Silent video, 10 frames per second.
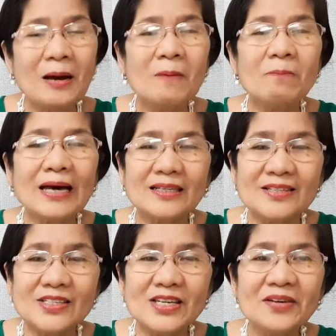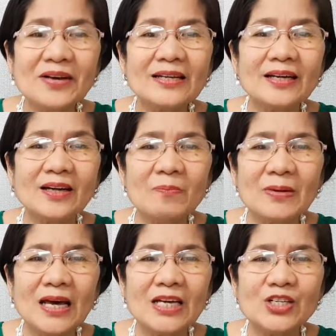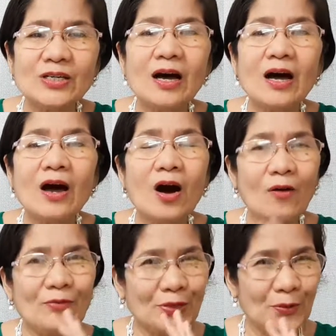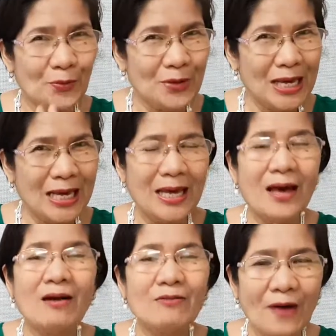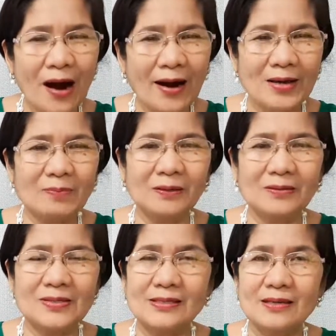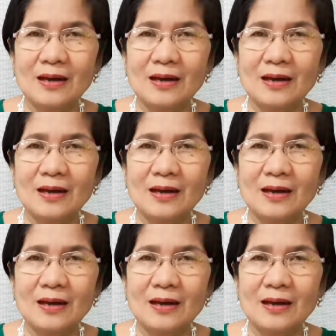by considering the combination of three variables: